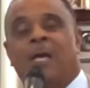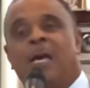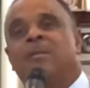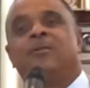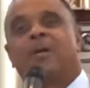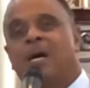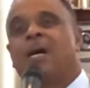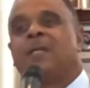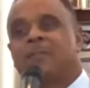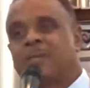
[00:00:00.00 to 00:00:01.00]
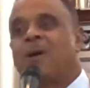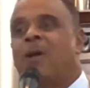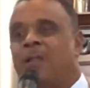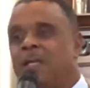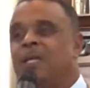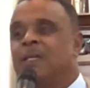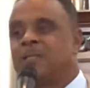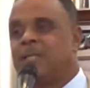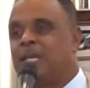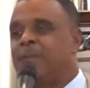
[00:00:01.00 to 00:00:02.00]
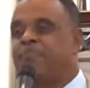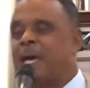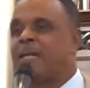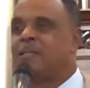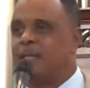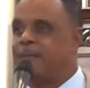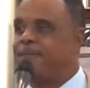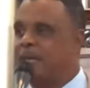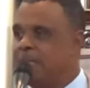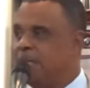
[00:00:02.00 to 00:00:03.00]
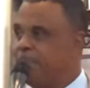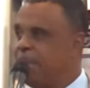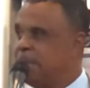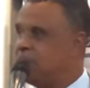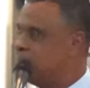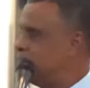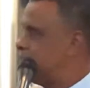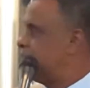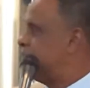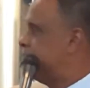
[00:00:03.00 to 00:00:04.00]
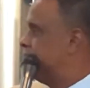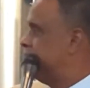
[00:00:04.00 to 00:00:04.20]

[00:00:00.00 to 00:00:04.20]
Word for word: I know God is calling us to get back to the fundamentals.